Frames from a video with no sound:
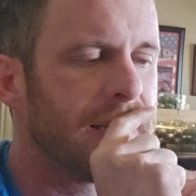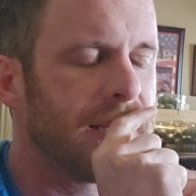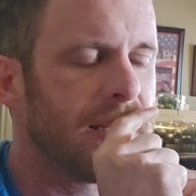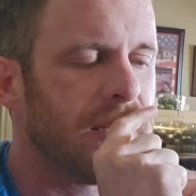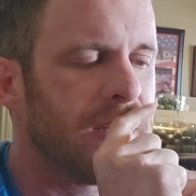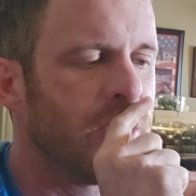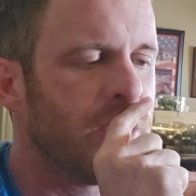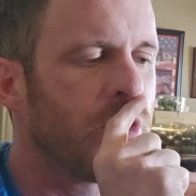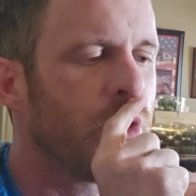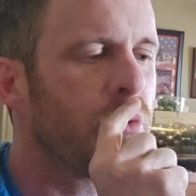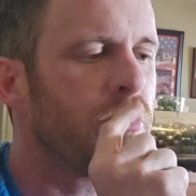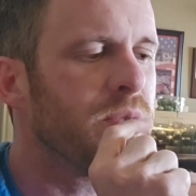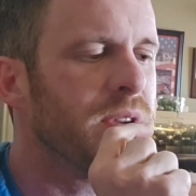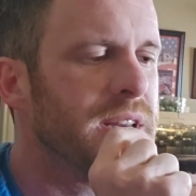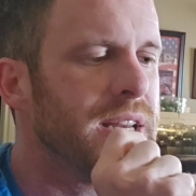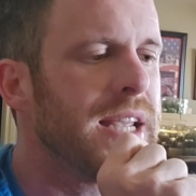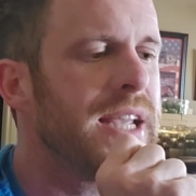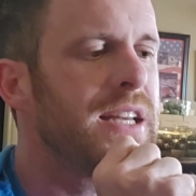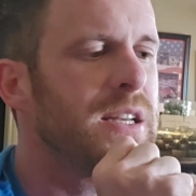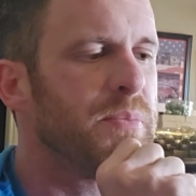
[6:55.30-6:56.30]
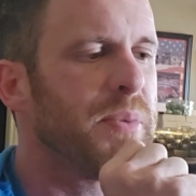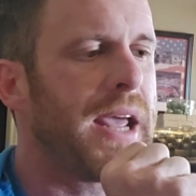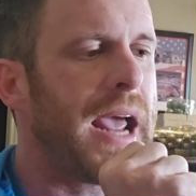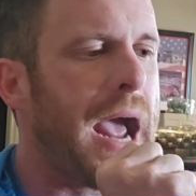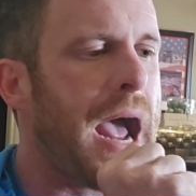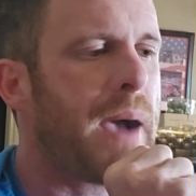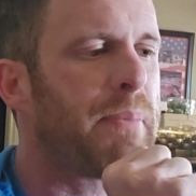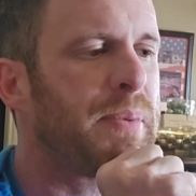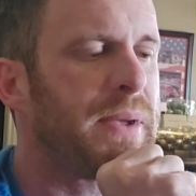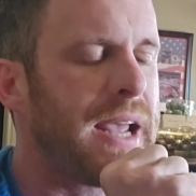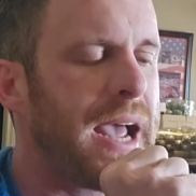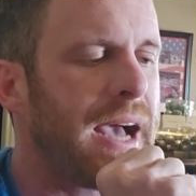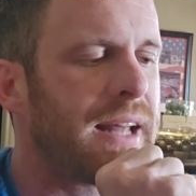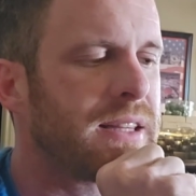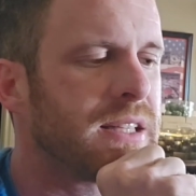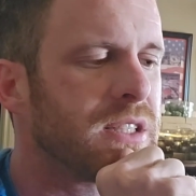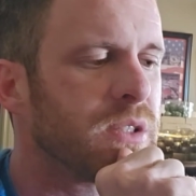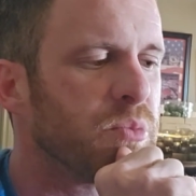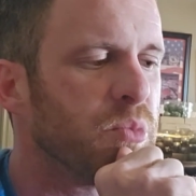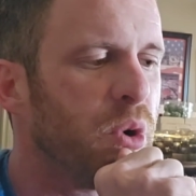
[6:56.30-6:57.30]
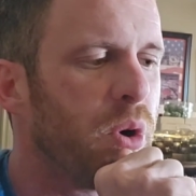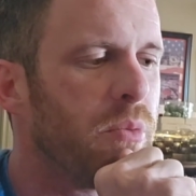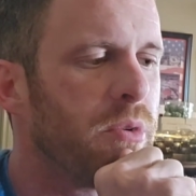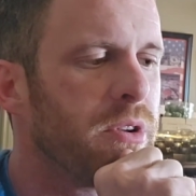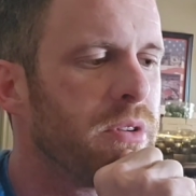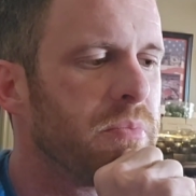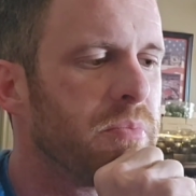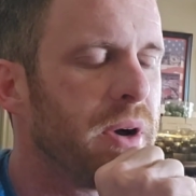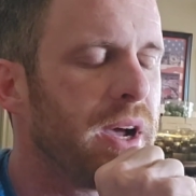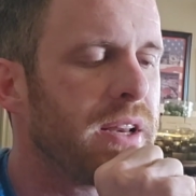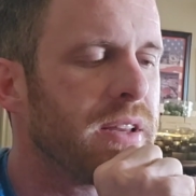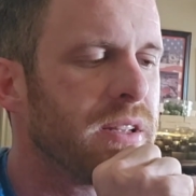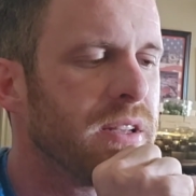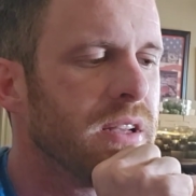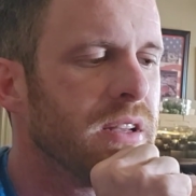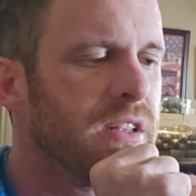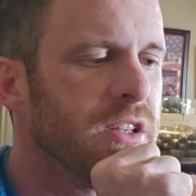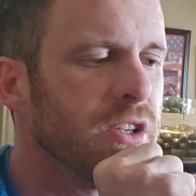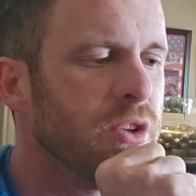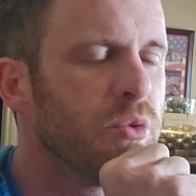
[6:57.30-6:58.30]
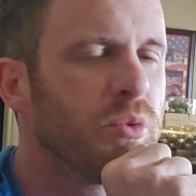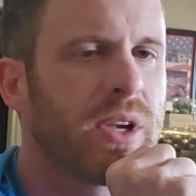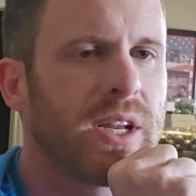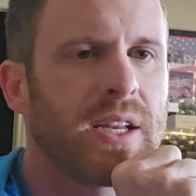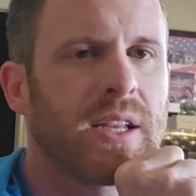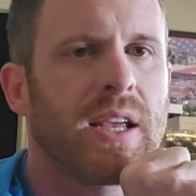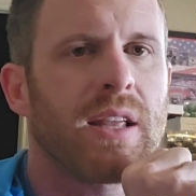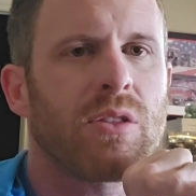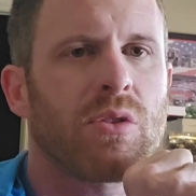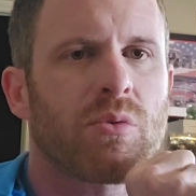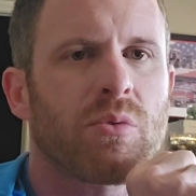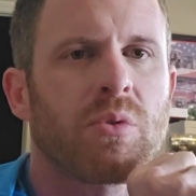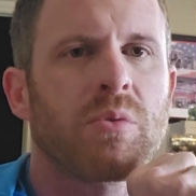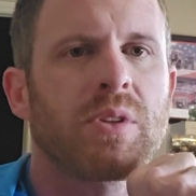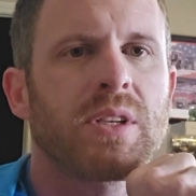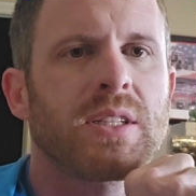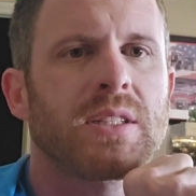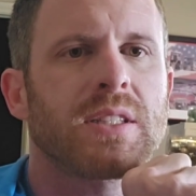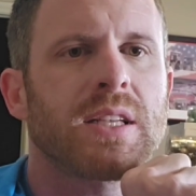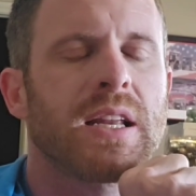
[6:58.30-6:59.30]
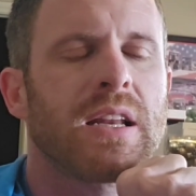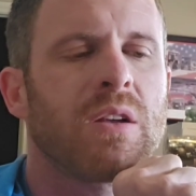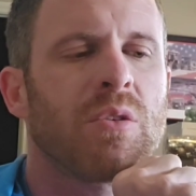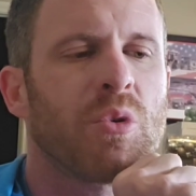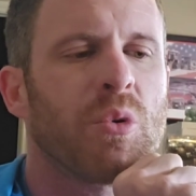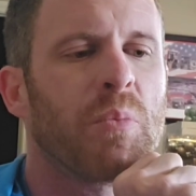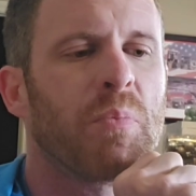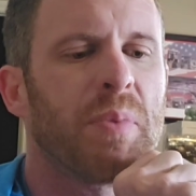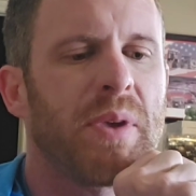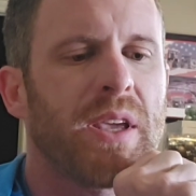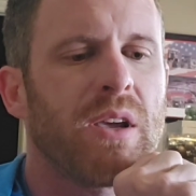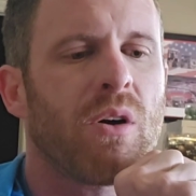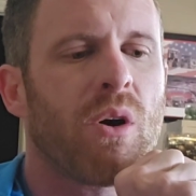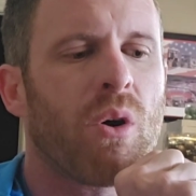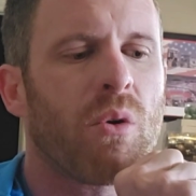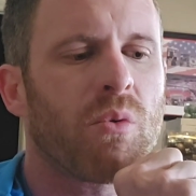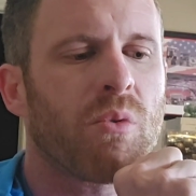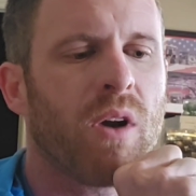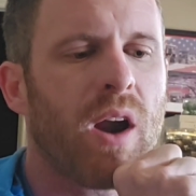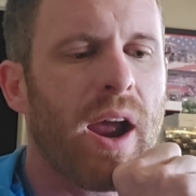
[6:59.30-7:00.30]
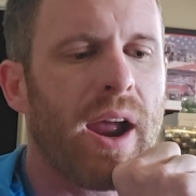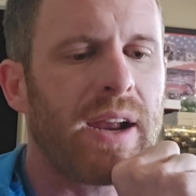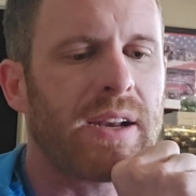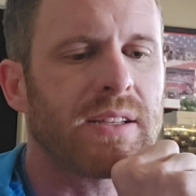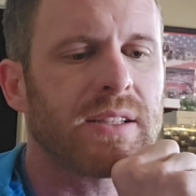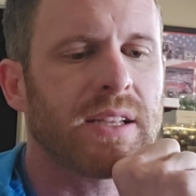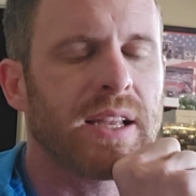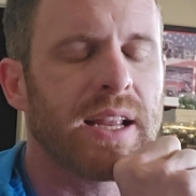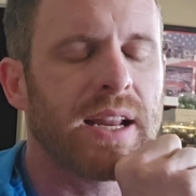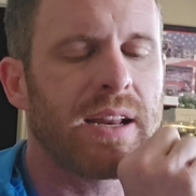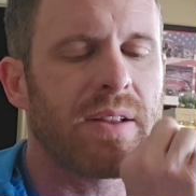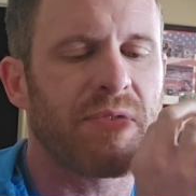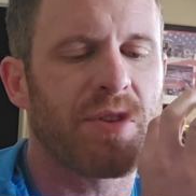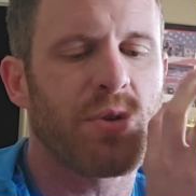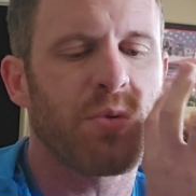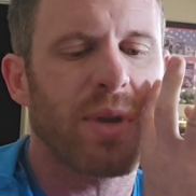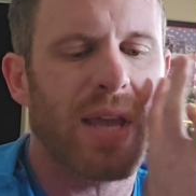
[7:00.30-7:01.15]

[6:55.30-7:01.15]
you don't need to be happy at this moment, but you can get through this and it will be all right. And if you